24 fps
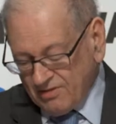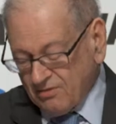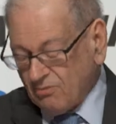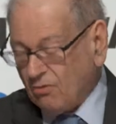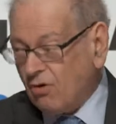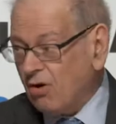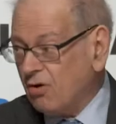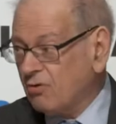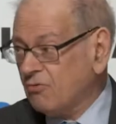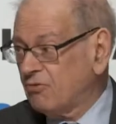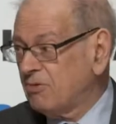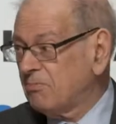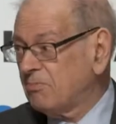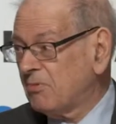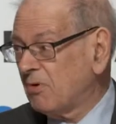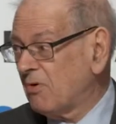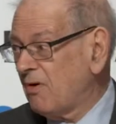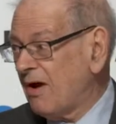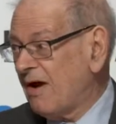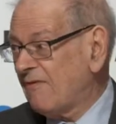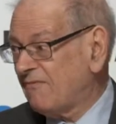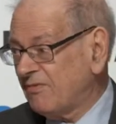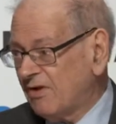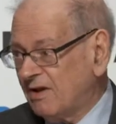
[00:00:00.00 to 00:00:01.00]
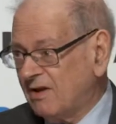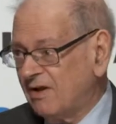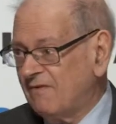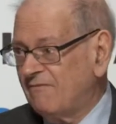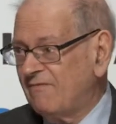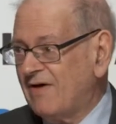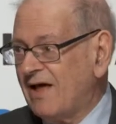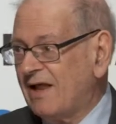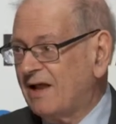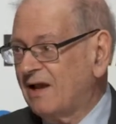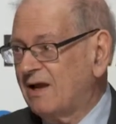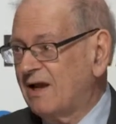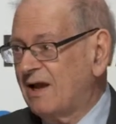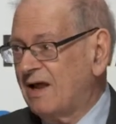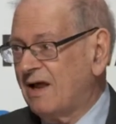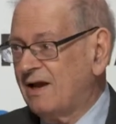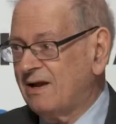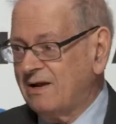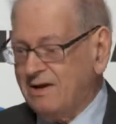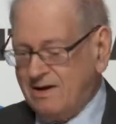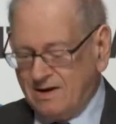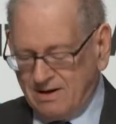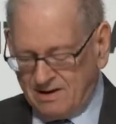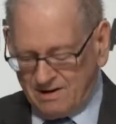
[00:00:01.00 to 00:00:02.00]
they're all cryptographically
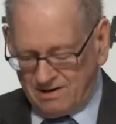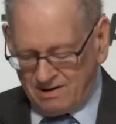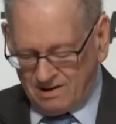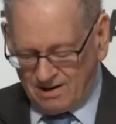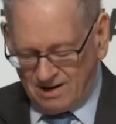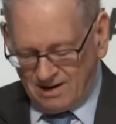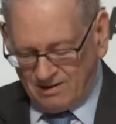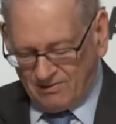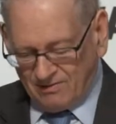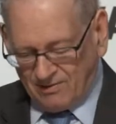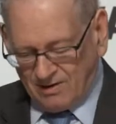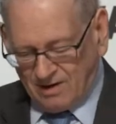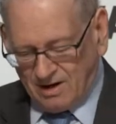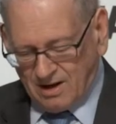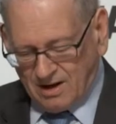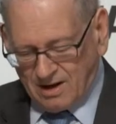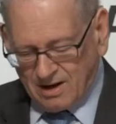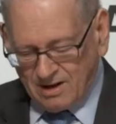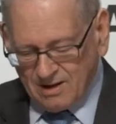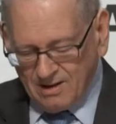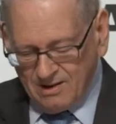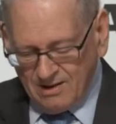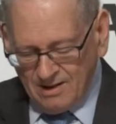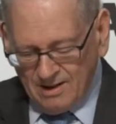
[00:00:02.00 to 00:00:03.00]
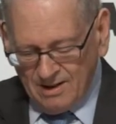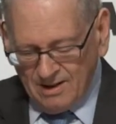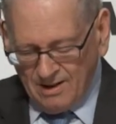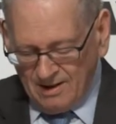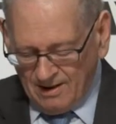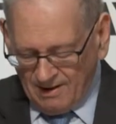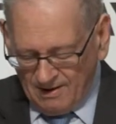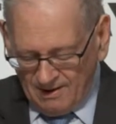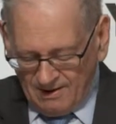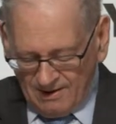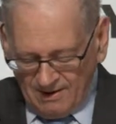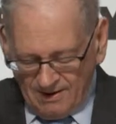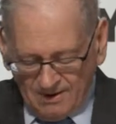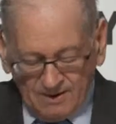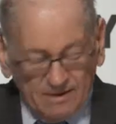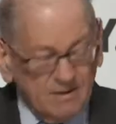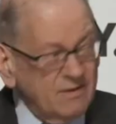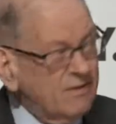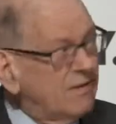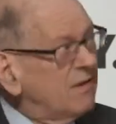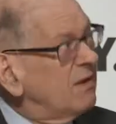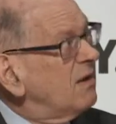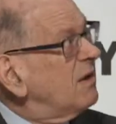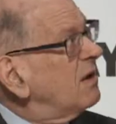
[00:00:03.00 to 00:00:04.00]
validated and the like.
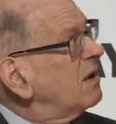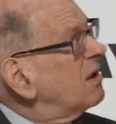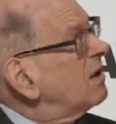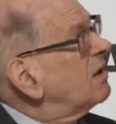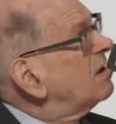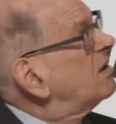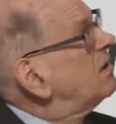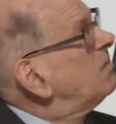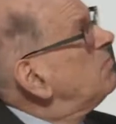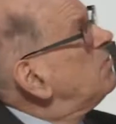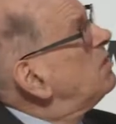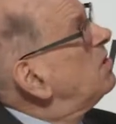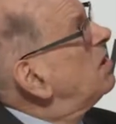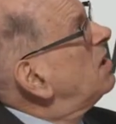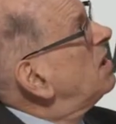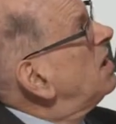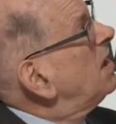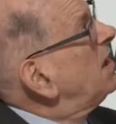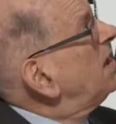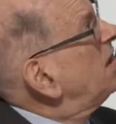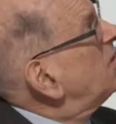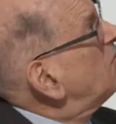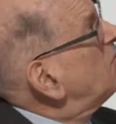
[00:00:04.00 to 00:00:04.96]
Community